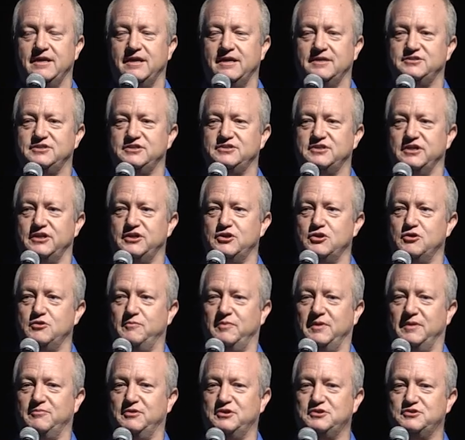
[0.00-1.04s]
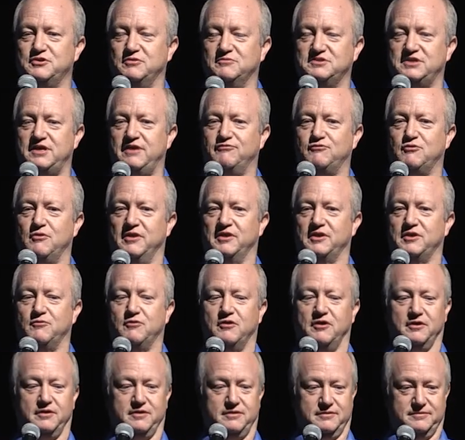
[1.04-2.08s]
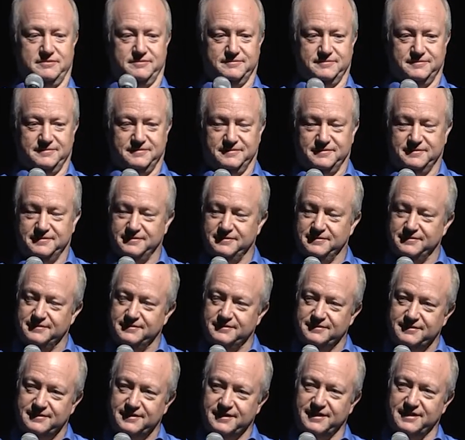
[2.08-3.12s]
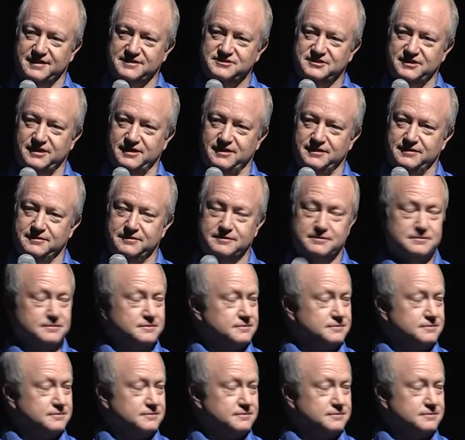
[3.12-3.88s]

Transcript: And she said, nope, I'm pretty sure it was F quality work. And I said,